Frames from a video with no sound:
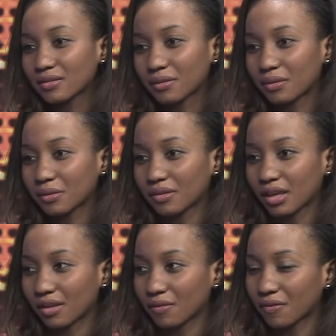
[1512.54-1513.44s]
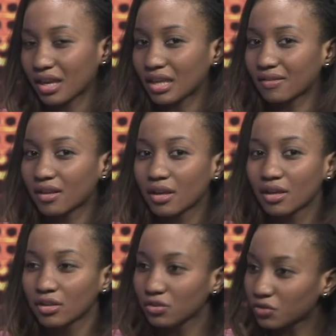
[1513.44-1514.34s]
on those kids' face
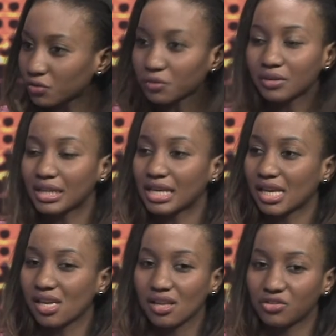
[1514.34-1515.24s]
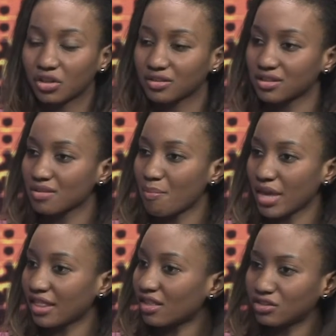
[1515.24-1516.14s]
truly just
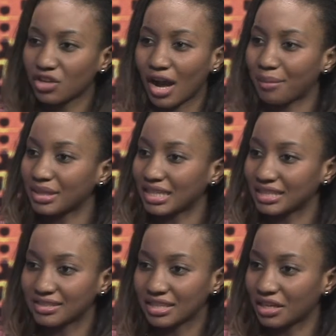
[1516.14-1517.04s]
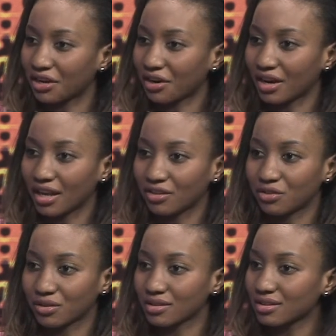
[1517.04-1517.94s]
made the job easier. It
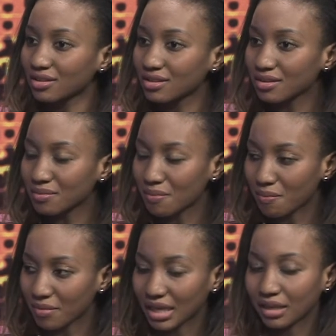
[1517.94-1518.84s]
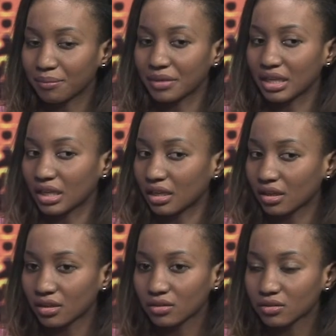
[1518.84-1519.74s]
just made me
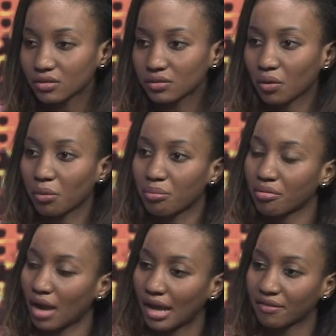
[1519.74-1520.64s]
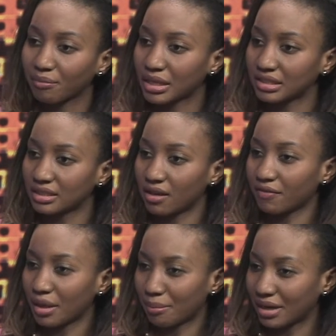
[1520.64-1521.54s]
so proud of
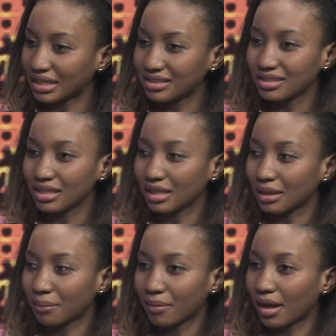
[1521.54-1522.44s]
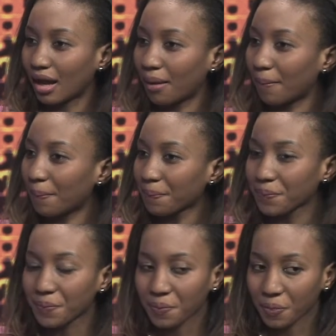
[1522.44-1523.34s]
myself and my team. I
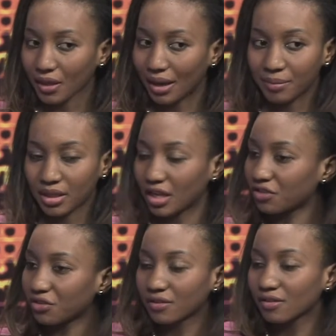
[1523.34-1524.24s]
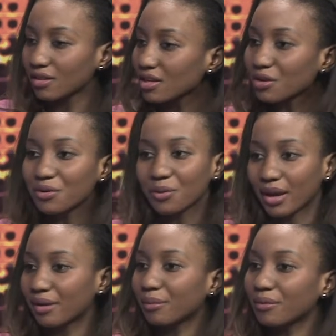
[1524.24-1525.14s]
mean, it's just an
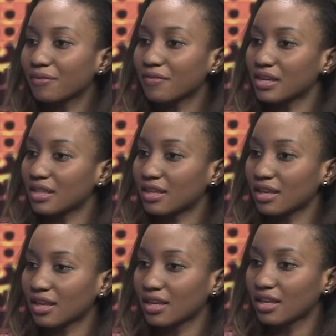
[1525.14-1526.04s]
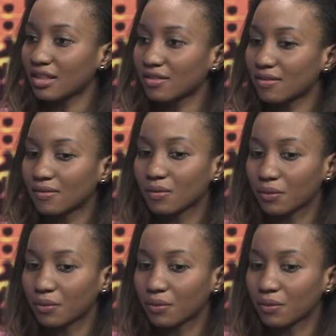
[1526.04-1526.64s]
incredible feeling to